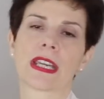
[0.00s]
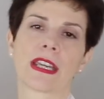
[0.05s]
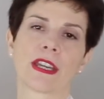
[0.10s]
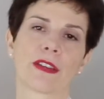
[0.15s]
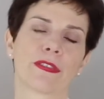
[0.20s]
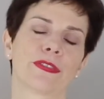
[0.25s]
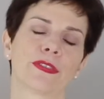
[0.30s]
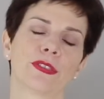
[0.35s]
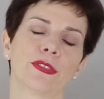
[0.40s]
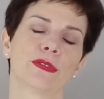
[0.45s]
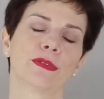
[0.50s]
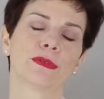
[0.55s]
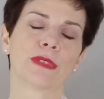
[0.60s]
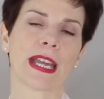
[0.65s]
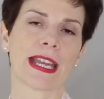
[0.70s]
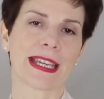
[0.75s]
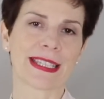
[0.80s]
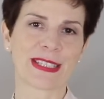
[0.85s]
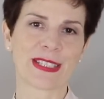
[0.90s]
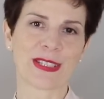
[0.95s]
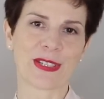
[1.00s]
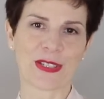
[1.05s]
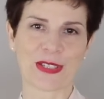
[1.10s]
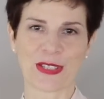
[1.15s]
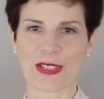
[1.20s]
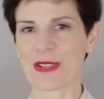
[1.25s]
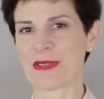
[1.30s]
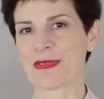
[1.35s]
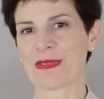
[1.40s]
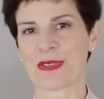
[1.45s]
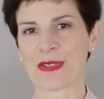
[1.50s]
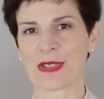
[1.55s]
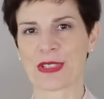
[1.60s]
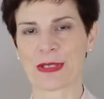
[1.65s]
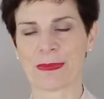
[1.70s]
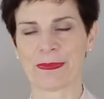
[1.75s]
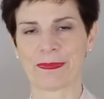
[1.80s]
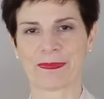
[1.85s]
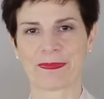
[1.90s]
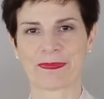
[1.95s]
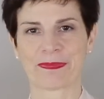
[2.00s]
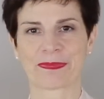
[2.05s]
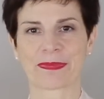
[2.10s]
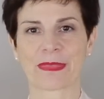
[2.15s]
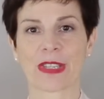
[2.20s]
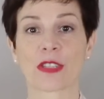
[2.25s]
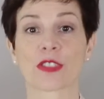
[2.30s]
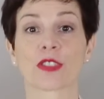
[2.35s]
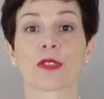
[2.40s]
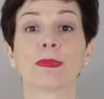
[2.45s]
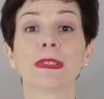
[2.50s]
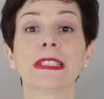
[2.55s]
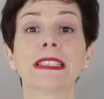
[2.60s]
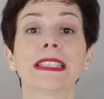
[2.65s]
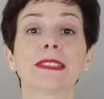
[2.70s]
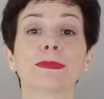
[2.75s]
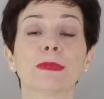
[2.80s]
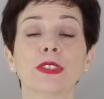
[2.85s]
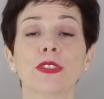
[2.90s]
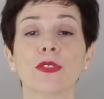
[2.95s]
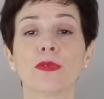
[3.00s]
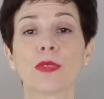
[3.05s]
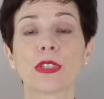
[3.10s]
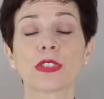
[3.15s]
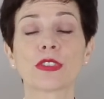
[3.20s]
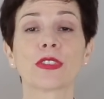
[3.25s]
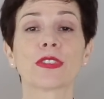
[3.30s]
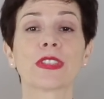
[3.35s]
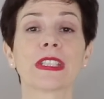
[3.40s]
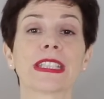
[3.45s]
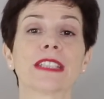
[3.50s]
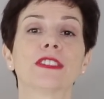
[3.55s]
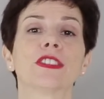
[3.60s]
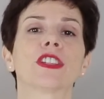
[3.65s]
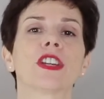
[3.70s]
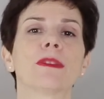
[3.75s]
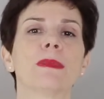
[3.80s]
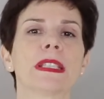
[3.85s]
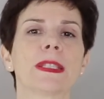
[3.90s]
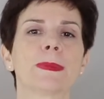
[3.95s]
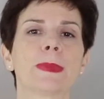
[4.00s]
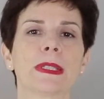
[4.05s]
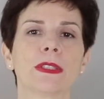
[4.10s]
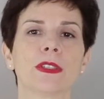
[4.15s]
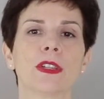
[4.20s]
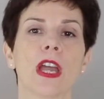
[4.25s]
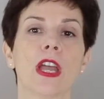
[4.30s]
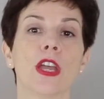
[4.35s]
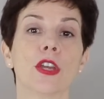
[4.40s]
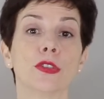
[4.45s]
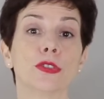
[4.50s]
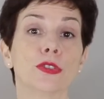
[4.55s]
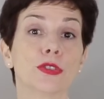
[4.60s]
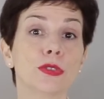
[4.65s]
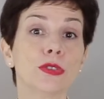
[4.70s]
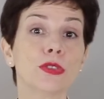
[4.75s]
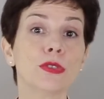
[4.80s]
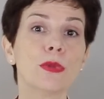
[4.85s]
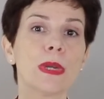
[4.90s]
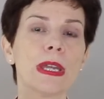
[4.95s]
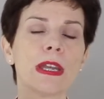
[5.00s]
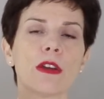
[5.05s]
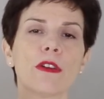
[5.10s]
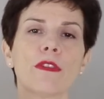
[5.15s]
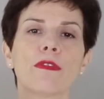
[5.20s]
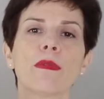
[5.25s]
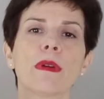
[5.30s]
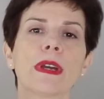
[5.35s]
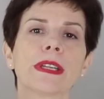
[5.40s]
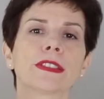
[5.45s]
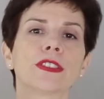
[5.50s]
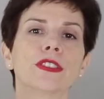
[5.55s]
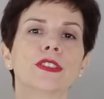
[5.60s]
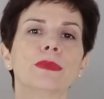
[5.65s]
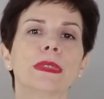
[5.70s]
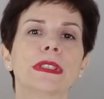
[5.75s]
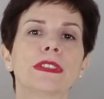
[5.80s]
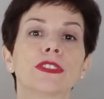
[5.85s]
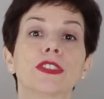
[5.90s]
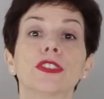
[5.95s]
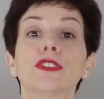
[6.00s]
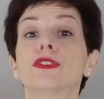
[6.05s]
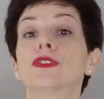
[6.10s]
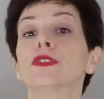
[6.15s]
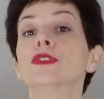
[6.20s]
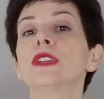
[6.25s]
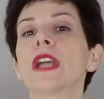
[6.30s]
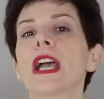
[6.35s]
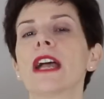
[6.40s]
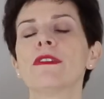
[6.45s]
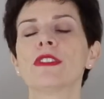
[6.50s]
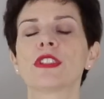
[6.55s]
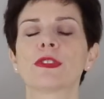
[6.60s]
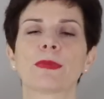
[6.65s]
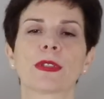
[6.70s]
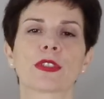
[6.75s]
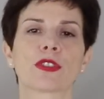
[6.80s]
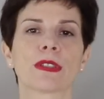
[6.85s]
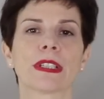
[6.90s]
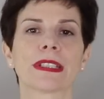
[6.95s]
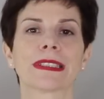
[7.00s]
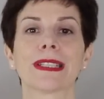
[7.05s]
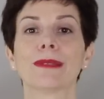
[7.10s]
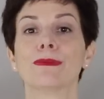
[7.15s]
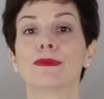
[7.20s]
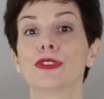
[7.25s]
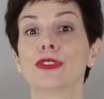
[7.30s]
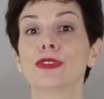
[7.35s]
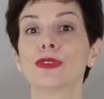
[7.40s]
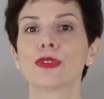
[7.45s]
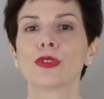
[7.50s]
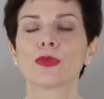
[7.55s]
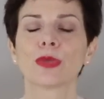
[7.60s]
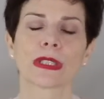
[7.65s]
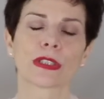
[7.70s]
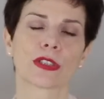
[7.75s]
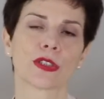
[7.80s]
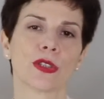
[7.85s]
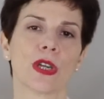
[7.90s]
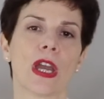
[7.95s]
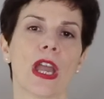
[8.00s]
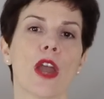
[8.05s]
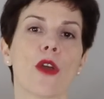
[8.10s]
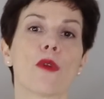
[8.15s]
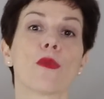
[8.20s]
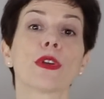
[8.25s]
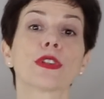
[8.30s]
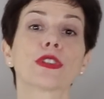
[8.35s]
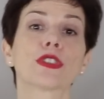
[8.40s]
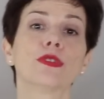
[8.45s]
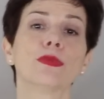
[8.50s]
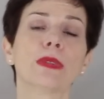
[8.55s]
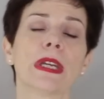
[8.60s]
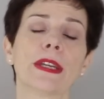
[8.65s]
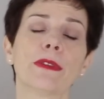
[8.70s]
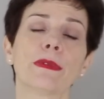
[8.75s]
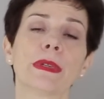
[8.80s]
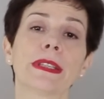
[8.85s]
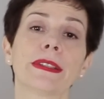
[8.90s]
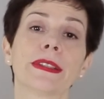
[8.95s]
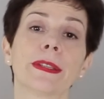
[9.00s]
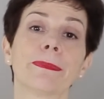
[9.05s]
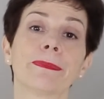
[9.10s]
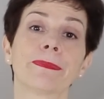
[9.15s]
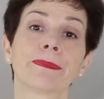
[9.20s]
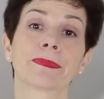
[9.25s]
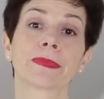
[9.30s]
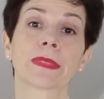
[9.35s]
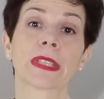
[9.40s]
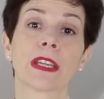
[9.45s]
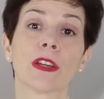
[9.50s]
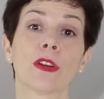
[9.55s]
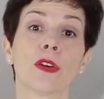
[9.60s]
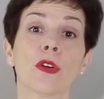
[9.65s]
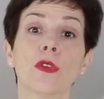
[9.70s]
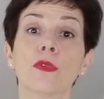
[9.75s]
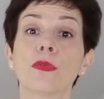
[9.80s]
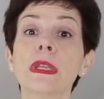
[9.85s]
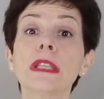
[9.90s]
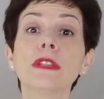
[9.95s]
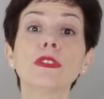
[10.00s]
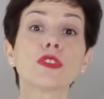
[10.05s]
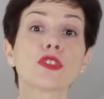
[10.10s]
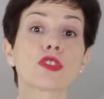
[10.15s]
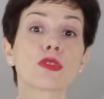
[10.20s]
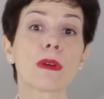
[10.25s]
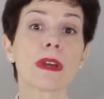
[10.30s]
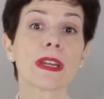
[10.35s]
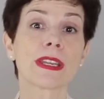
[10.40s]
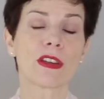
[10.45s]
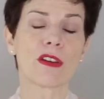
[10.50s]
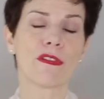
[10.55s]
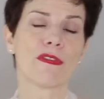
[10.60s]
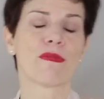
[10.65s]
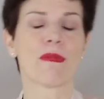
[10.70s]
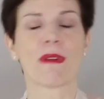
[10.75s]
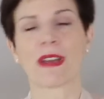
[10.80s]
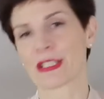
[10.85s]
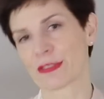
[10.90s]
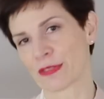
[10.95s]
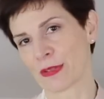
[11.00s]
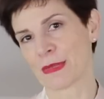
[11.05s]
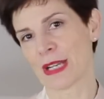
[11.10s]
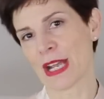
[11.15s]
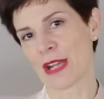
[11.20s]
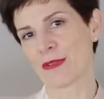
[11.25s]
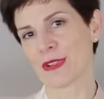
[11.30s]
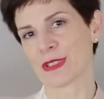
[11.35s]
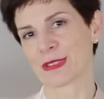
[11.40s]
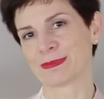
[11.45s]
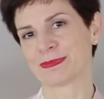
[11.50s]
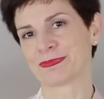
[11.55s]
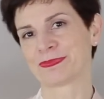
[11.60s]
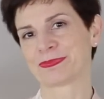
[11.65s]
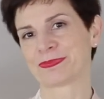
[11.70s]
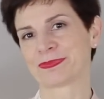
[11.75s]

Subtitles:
a few ideas for you. So please let me know what you think in the comments below. Do you wear off-white in the winter? Do you have a special item you don't quite know what to wear with? Or will you try off-white from now on?